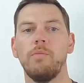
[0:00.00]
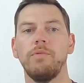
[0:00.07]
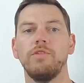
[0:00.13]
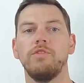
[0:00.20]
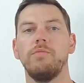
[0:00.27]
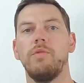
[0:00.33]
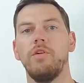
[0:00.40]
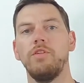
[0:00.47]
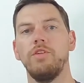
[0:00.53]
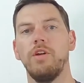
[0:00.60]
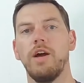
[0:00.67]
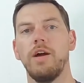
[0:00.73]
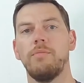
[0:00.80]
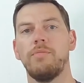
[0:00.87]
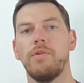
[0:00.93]
to modular
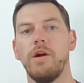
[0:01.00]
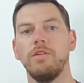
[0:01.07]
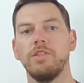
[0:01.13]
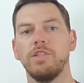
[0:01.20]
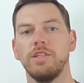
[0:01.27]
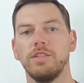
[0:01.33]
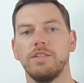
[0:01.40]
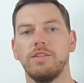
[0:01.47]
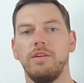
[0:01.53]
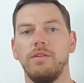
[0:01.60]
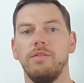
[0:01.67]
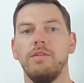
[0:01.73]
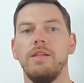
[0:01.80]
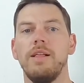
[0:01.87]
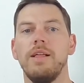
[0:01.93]
approaches, though,
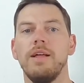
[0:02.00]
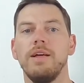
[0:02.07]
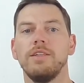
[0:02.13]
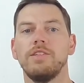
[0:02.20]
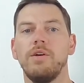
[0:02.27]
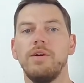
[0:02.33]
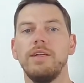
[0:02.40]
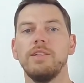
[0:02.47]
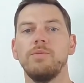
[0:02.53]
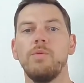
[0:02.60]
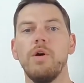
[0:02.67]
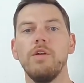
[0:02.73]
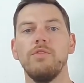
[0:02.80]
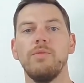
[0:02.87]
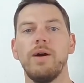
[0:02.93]
so it is
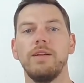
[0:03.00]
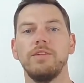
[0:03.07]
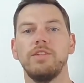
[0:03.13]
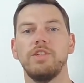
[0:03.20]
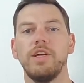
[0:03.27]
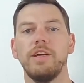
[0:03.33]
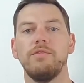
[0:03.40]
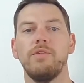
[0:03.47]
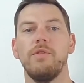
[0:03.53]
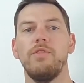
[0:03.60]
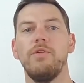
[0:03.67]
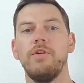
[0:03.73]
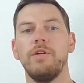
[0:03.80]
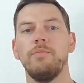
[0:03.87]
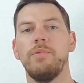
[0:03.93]
worthwhile to check for
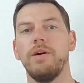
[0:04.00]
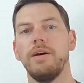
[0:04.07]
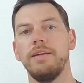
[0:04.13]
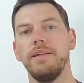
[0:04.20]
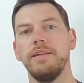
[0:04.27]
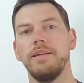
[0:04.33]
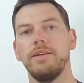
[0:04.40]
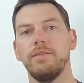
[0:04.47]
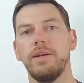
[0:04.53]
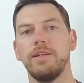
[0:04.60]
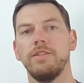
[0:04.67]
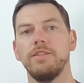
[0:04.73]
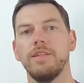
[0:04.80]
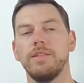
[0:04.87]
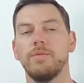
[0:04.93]
third-party
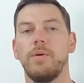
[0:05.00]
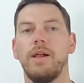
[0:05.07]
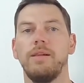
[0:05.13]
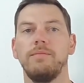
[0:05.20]
integrations as well.